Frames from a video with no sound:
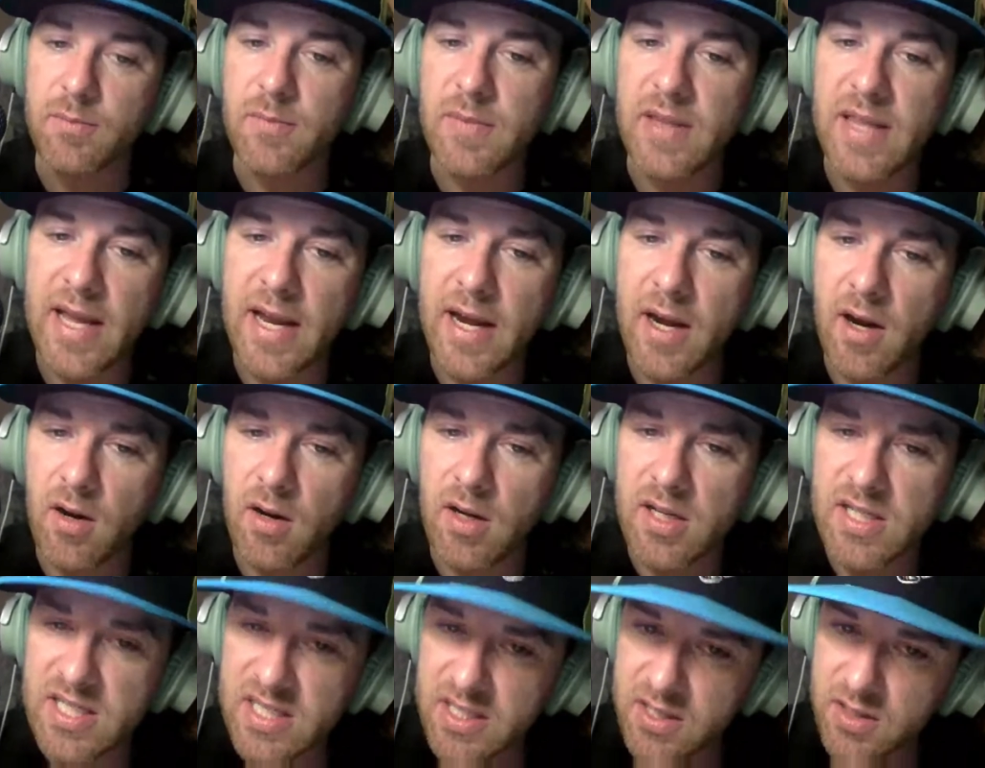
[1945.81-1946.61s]

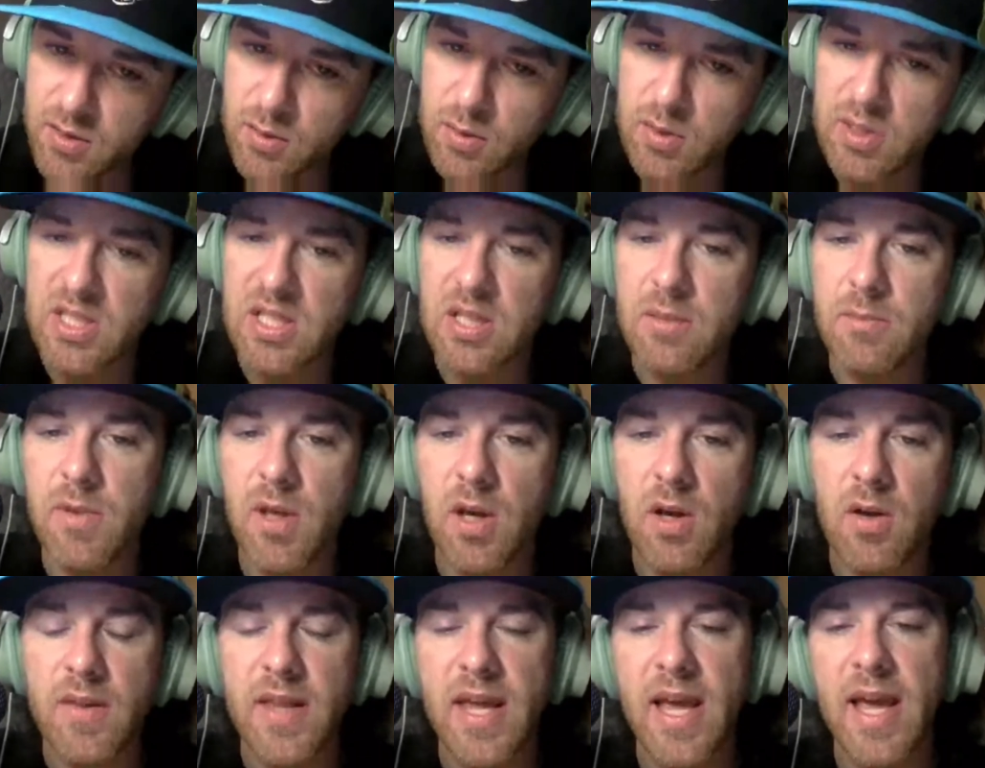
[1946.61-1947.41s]
They're a D2 team,
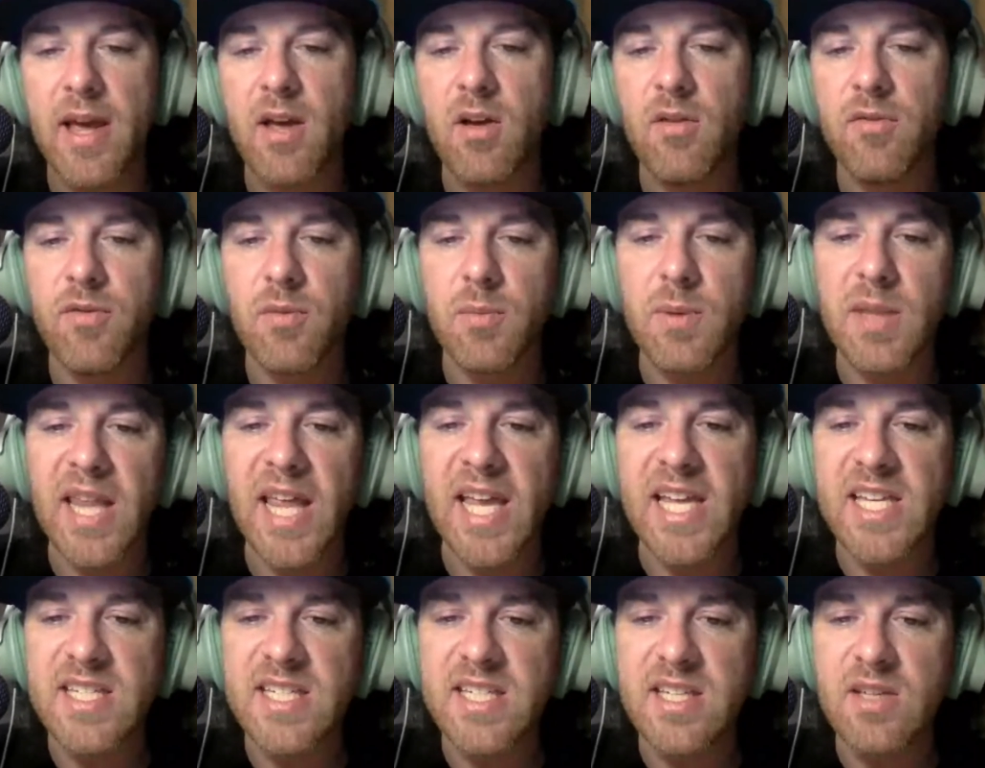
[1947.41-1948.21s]
though, and they hail from
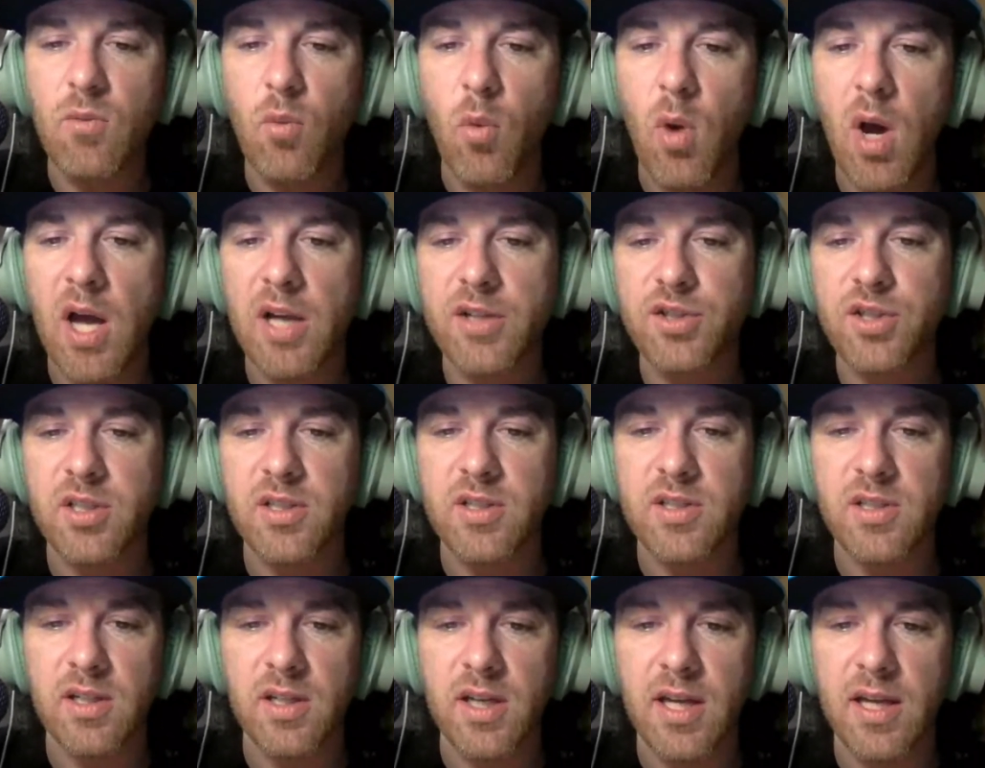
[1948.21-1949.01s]
Lacey,
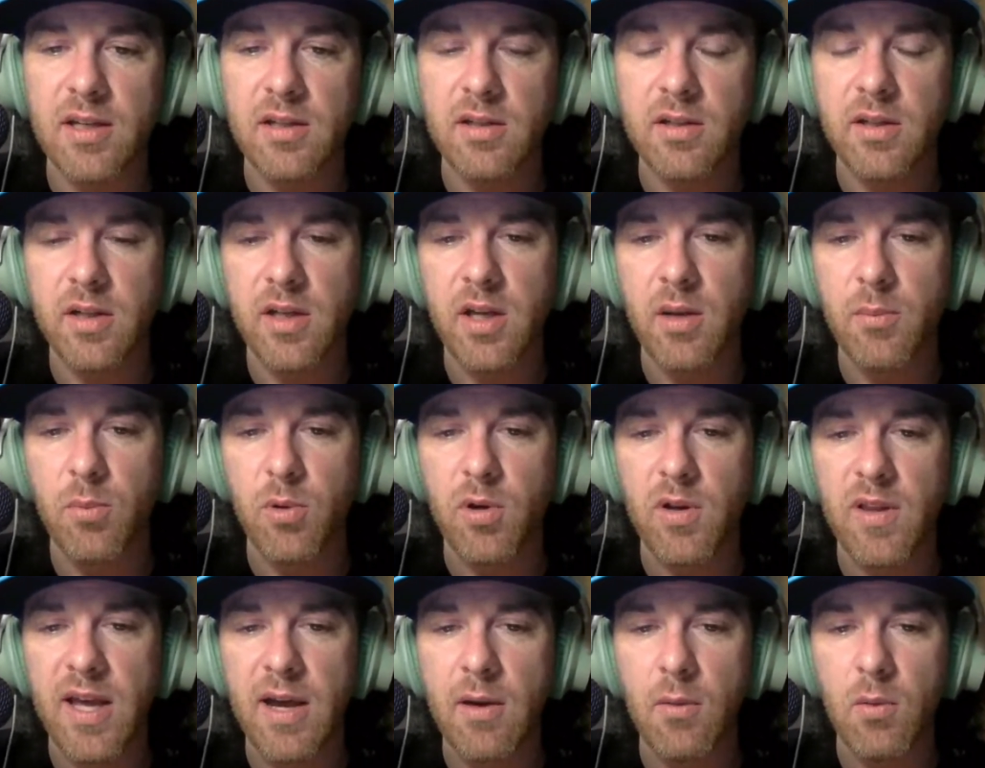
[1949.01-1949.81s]
Washington. Had to look up
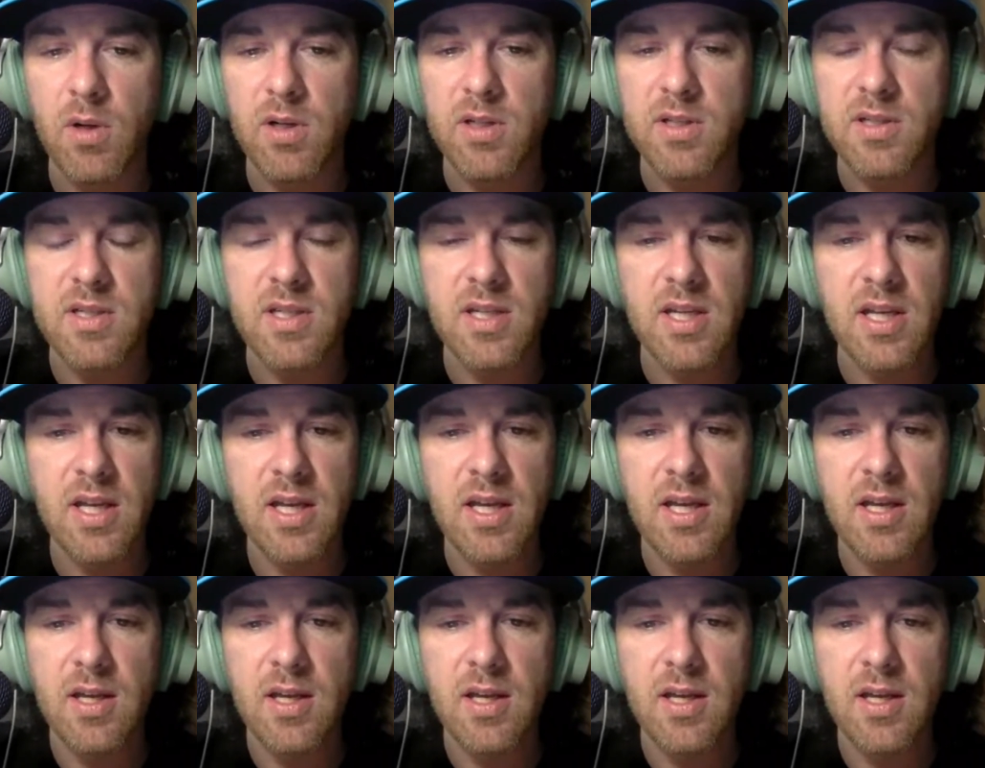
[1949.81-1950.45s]
where that was.